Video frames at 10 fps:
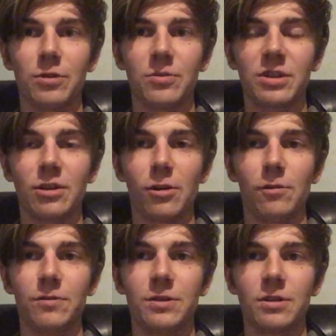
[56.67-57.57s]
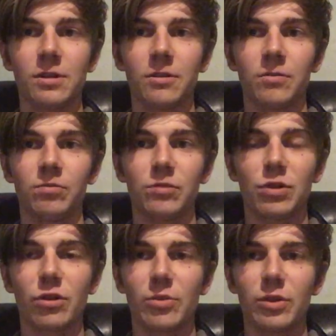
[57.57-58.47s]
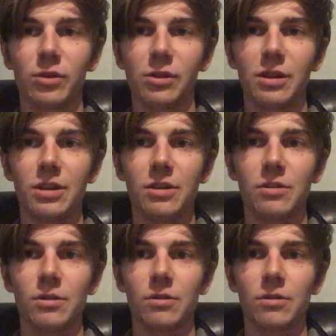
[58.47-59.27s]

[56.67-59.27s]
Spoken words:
themselves terminally